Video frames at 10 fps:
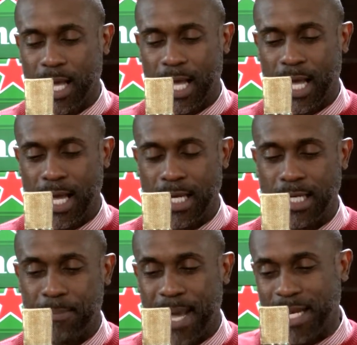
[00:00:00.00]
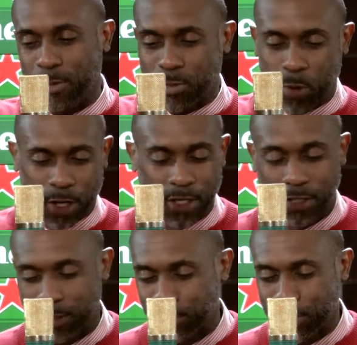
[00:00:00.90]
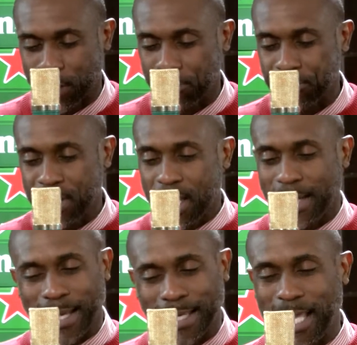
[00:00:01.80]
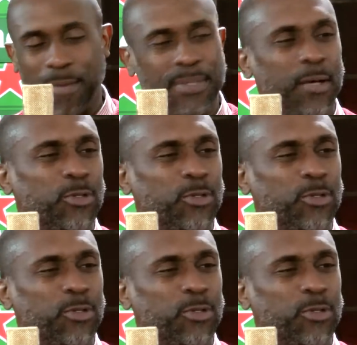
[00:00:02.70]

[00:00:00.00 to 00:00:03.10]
and Manny was working on some stuff, and I came in.